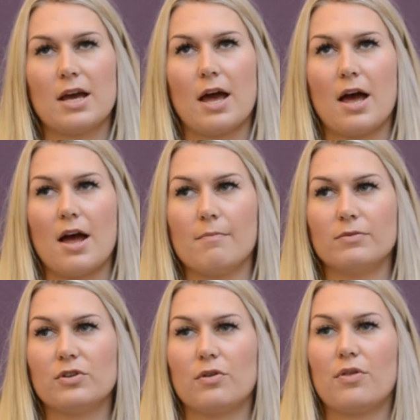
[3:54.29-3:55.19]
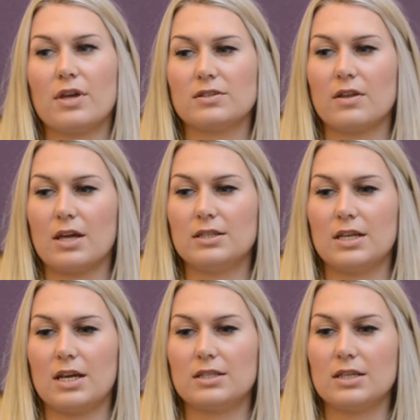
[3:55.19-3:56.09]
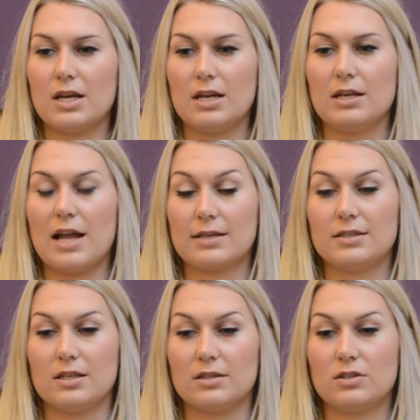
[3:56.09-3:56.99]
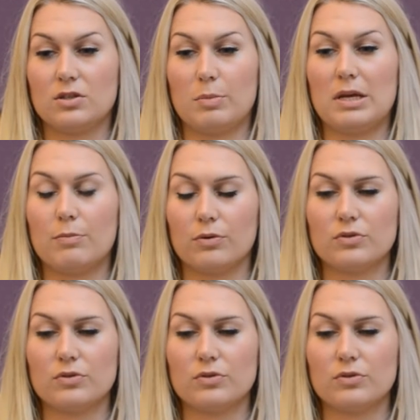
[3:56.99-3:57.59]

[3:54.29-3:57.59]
to the things that they did in lessons to people.